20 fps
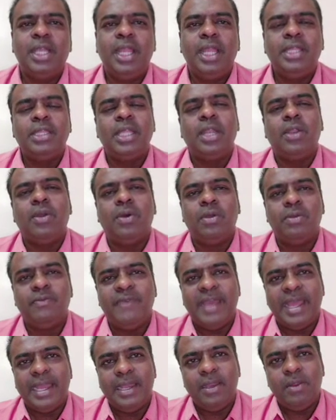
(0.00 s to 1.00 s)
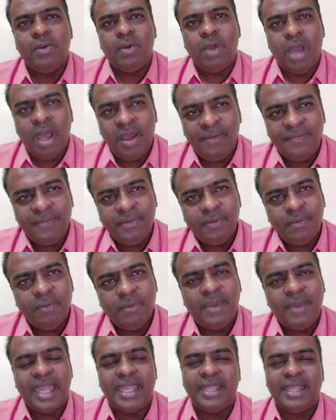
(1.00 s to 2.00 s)
in the known value of
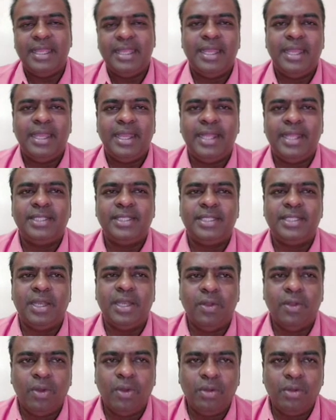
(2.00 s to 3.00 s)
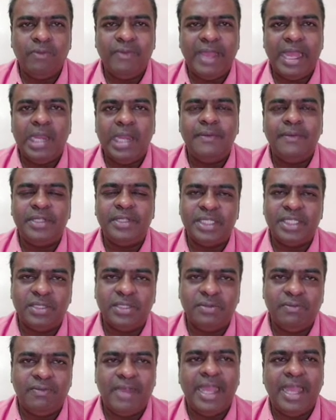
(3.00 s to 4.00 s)
y. Hence the known value, which is
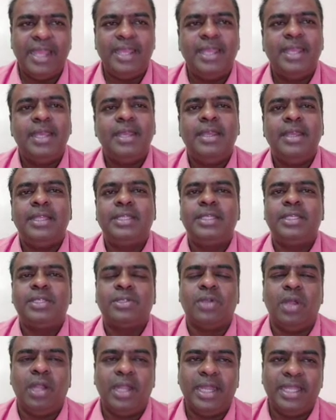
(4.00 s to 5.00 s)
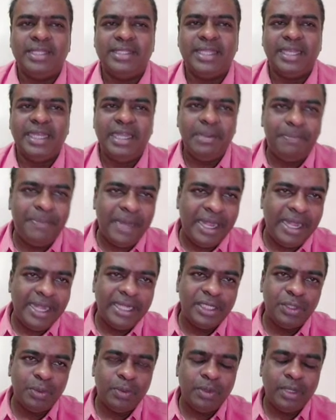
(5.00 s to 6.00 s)
y, which is called as the
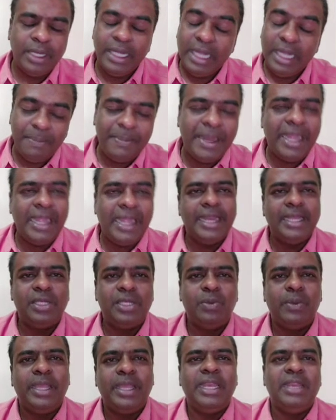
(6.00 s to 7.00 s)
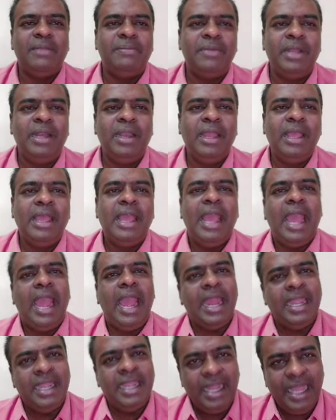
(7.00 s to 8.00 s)
independent variable,
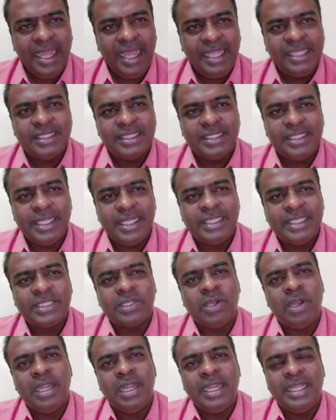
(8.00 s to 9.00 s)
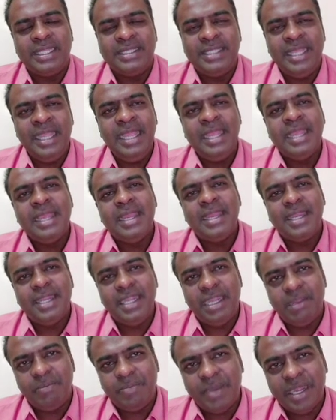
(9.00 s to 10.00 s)
and x is called as the
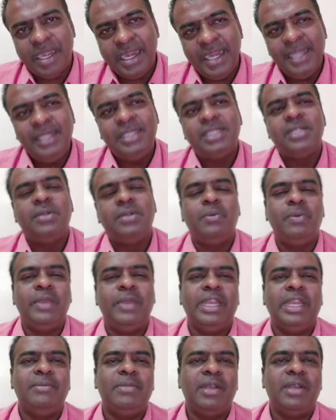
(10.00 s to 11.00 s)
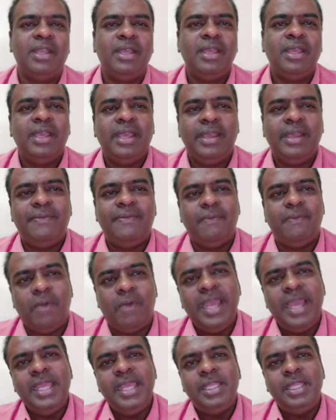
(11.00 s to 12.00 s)
dependent variable. If
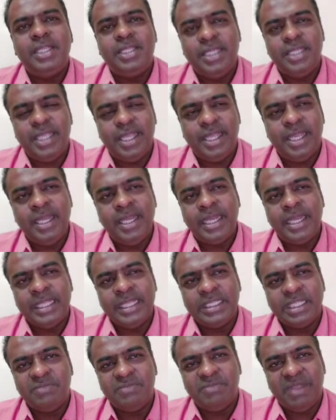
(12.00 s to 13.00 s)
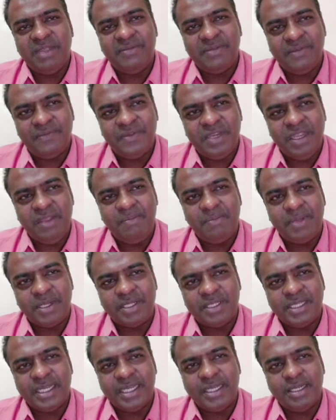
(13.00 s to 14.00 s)
y increases by
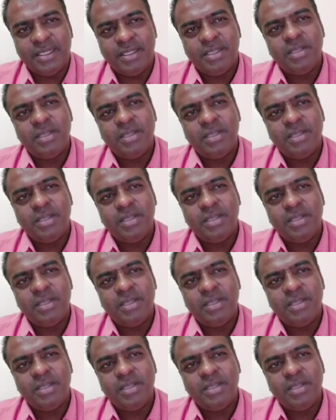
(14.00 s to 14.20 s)
50%,